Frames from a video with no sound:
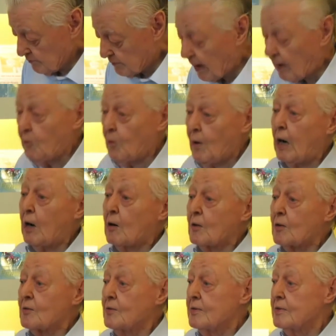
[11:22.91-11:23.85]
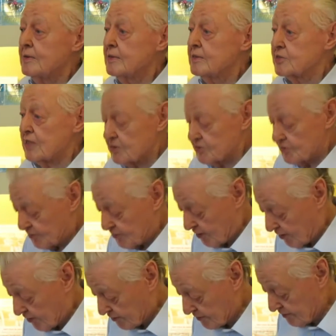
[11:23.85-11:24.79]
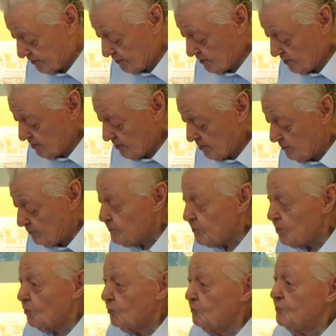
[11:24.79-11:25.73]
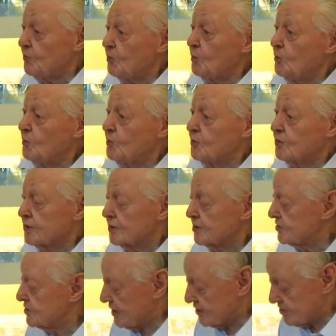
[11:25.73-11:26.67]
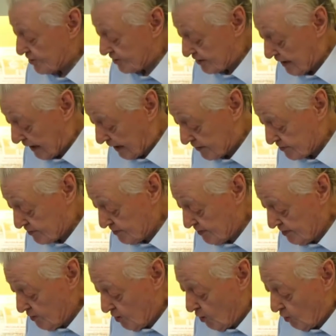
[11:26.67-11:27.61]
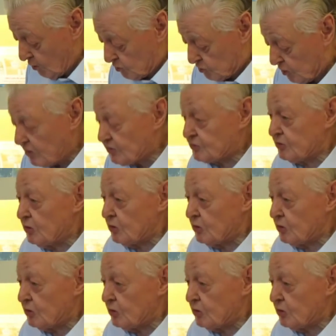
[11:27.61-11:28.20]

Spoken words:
"Bow wow," says the dog. "Mew mew," says the cat. "Grunt